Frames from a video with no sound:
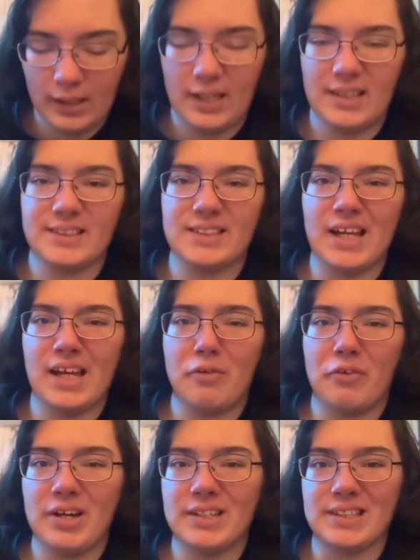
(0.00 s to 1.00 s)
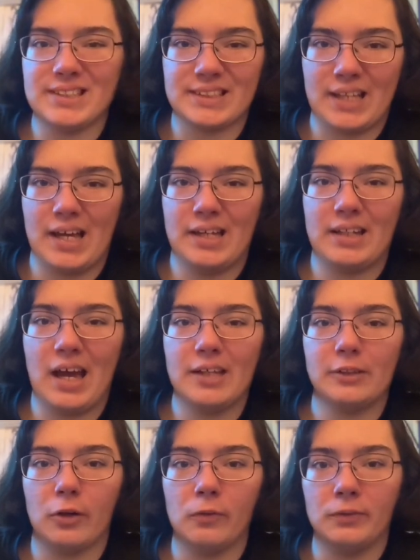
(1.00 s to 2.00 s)
And say I want to decide I
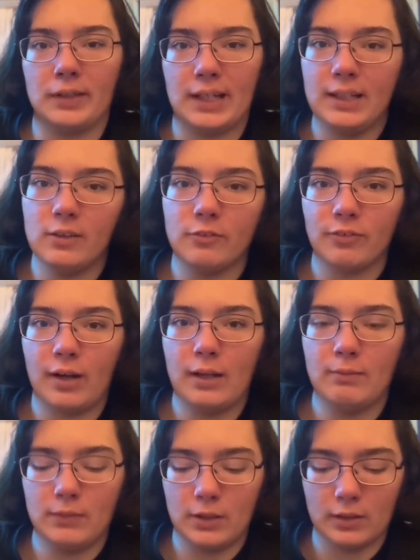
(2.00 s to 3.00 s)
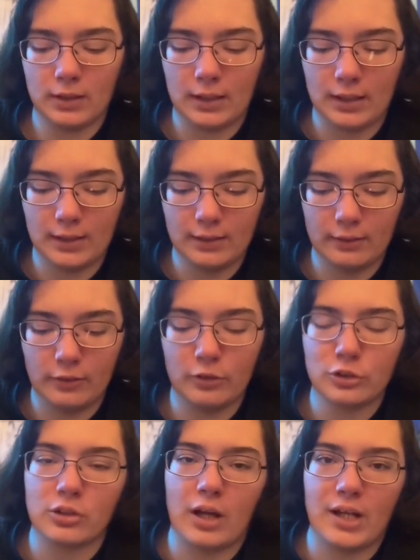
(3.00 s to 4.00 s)
don't need a frame, you can hit the little
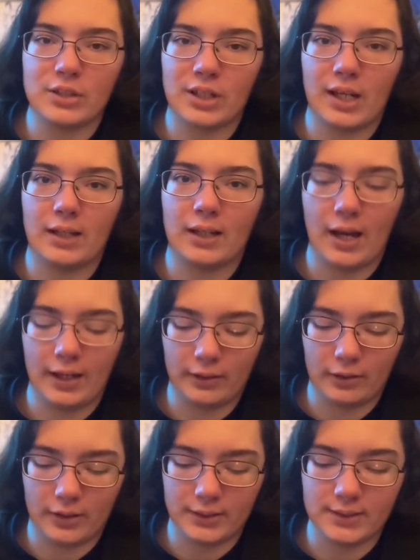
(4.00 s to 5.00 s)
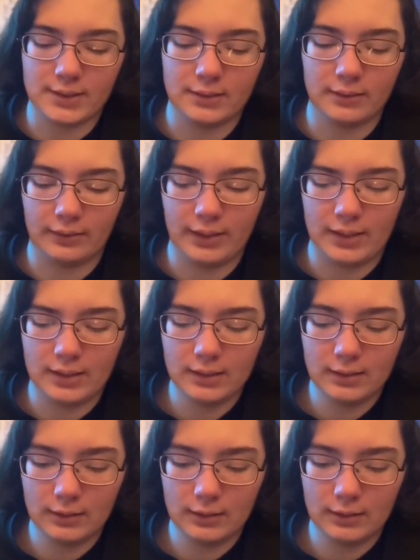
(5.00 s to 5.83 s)
trash can icon to delete it.